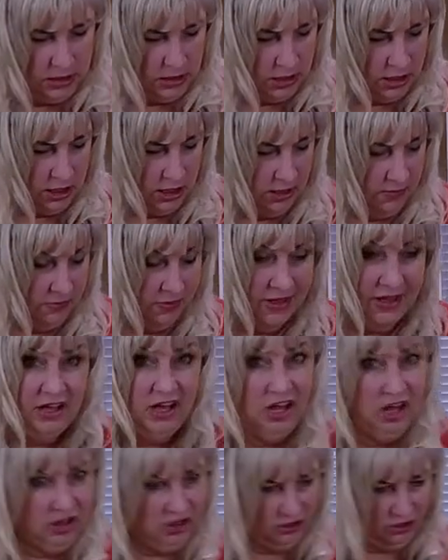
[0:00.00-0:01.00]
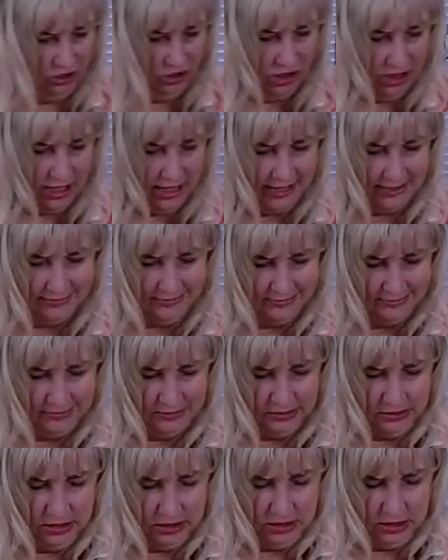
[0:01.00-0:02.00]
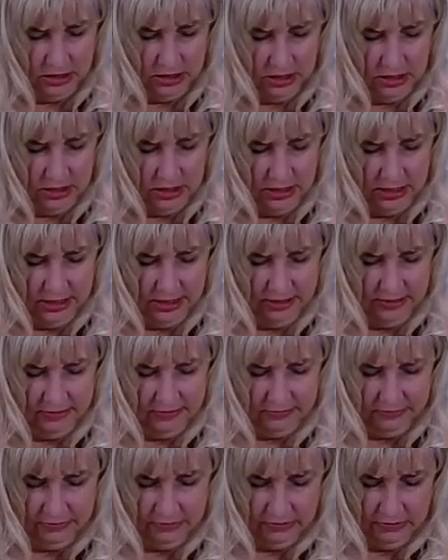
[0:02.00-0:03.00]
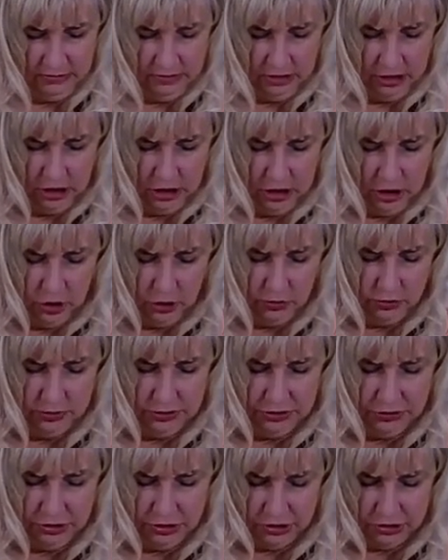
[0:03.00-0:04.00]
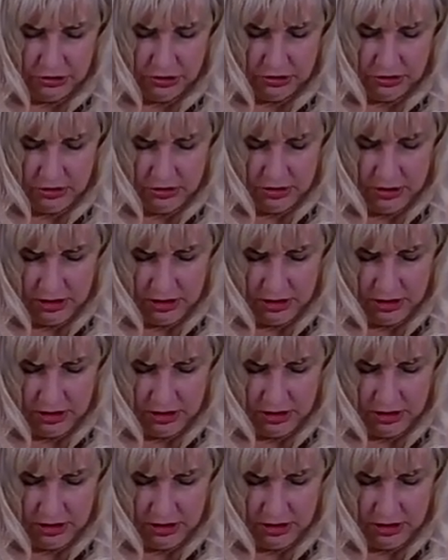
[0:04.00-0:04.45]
The color class is crucial.